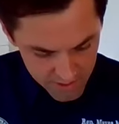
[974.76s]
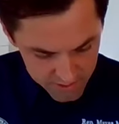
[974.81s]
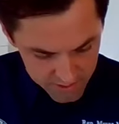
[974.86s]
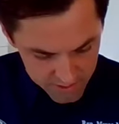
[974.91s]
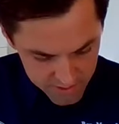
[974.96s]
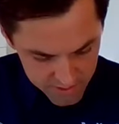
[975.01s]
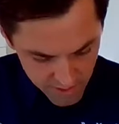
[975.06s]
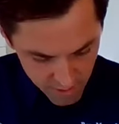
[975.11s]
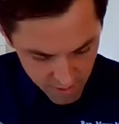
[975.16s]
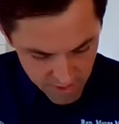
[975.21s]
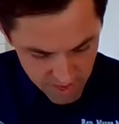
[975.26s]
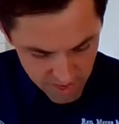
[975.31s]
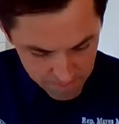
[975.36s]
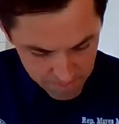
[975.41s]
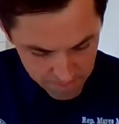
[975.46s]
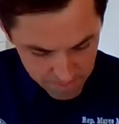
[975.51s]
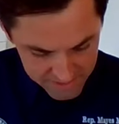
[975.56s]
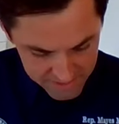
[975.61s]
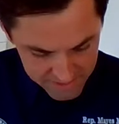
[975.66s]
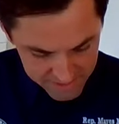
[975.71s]
So
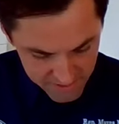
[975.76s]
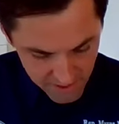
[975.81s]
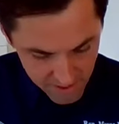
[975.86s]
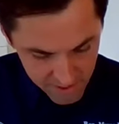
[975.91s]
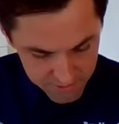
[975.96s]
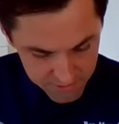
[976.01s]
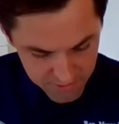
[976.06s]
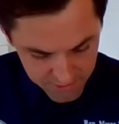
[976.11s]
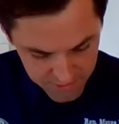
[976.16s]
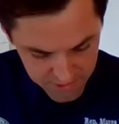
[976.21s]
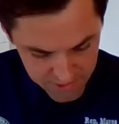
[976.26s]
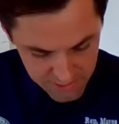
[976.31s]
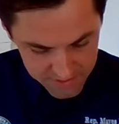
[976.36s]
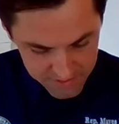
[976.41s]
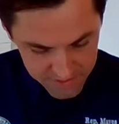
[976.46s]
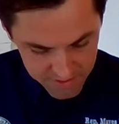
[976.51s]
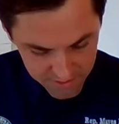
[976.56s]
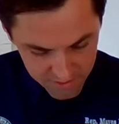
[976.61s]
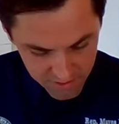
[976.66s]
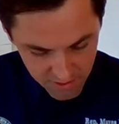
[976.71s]
that means that our
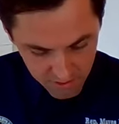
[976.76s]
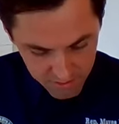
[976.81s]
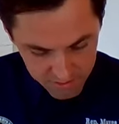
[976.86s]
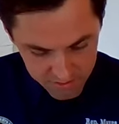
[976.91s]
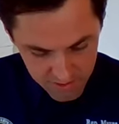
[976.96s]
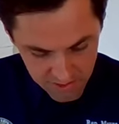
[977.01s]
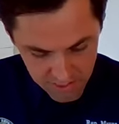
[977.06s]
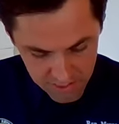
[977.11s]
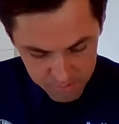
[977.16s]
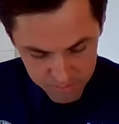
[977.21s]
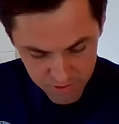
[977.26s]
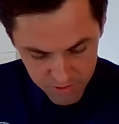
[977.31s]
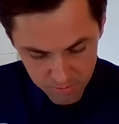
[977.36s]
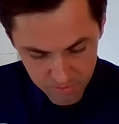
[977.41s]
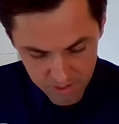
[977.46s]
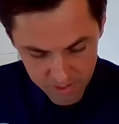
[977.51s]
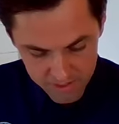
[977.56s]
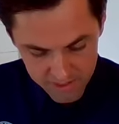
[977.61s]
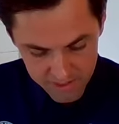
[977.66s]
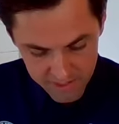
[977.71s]
suggested call times are
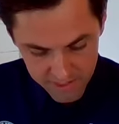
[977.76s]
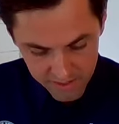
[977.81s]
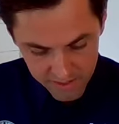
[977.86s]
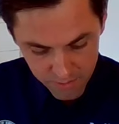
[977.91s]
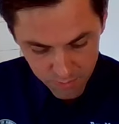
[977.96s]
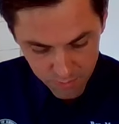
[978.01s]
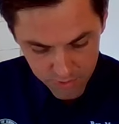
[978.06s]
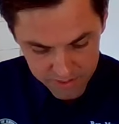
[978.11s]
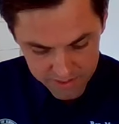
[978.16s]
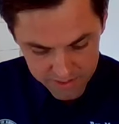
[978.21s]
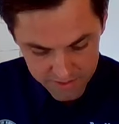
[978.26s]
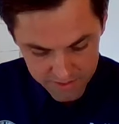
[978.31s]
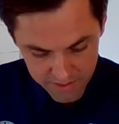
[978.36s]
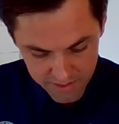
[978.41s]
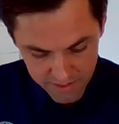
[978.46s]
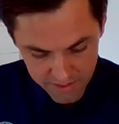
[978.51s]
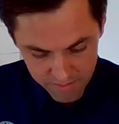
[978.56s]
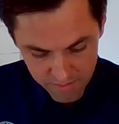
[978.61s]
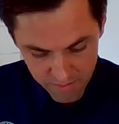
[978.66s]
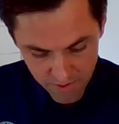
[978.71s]
Monday,
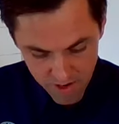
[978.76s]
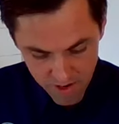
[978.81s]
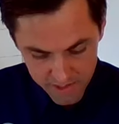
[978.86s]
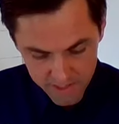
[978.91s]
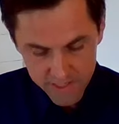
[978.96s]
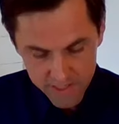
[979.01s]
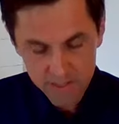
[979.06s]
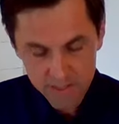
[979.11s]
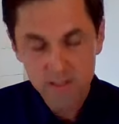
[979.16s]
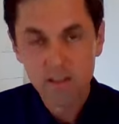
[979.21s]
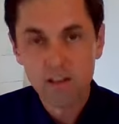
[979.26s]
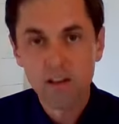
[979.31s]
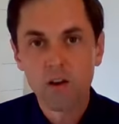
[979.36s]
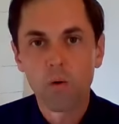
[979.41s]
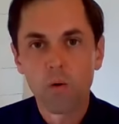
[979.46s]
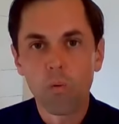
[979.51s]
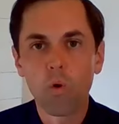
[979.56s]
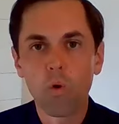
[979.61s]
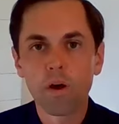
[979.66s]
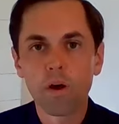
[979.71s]
Wednesday, and Friday,
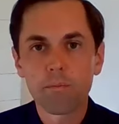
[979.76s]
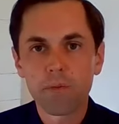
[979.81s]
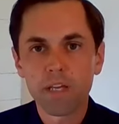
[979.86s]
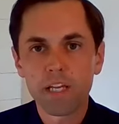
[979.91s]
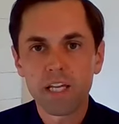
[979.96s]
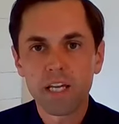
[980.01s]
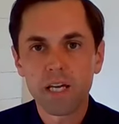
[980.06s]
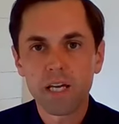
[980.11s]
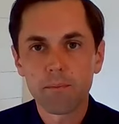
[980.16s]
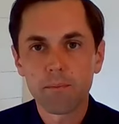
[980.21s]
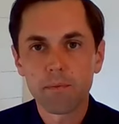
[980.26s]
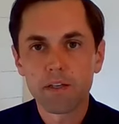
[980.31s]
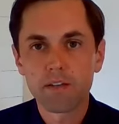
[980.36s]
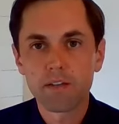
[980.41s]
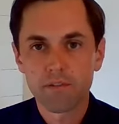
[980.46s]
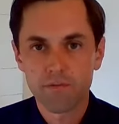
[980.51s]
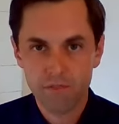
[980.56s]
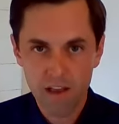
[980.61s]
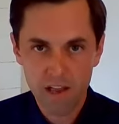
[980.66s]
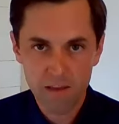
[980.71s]
1 p.m.
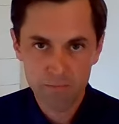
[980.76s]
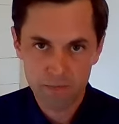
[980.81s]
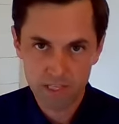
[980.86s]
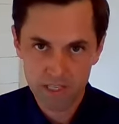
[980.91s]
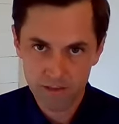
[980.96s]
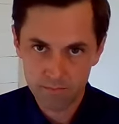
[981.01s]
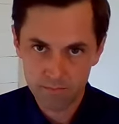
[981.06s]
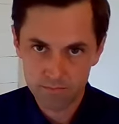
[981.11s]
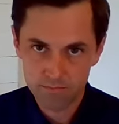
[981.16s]
to 5 p.m.